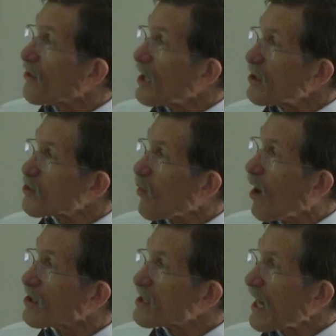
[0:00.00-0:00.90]
these
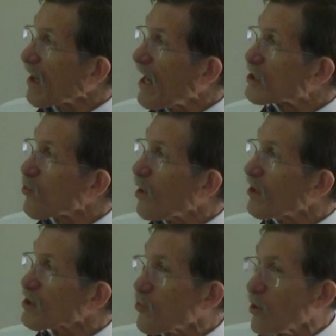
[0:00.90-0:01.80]
stained glass
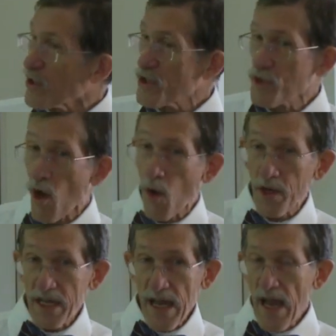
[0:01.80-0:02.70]
windows were installed
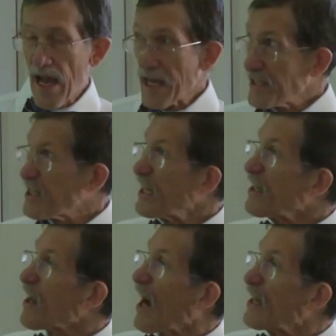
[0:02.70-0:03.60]
in
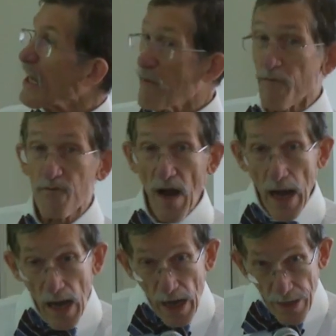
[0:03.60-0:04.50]

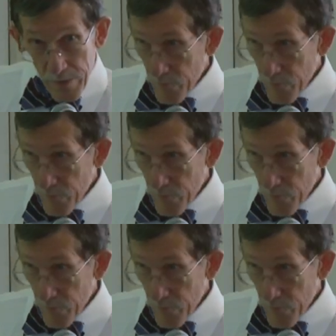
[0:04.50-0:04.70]
1895.